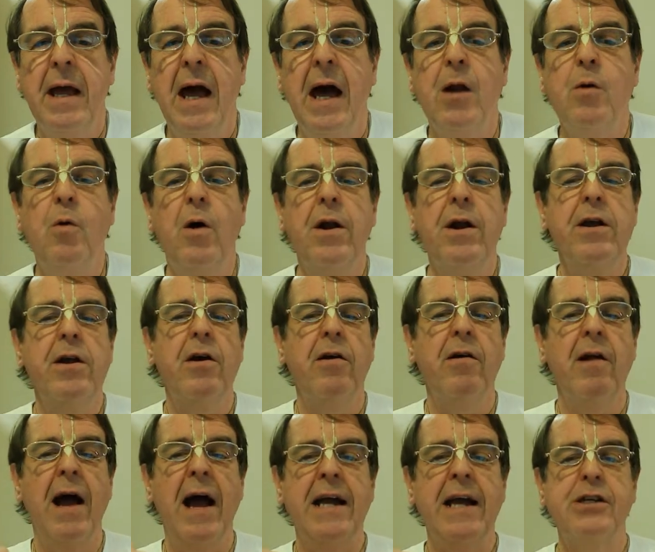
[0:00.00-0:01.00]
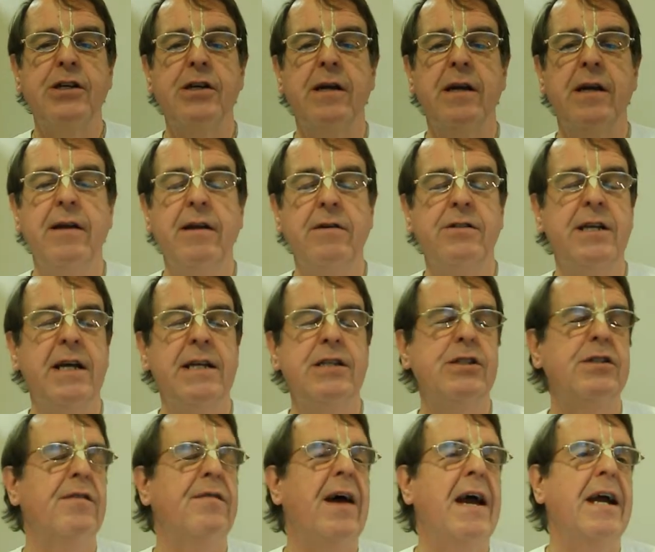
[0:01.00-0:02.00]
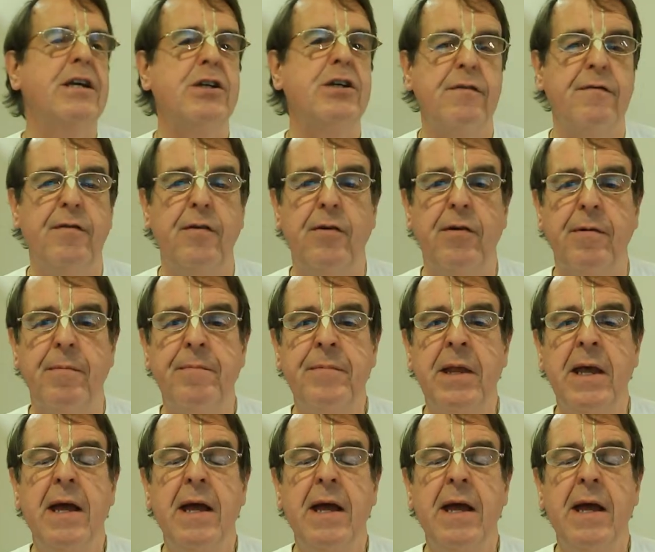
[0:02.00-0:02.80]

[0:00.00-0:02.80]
And what are your senses of action for?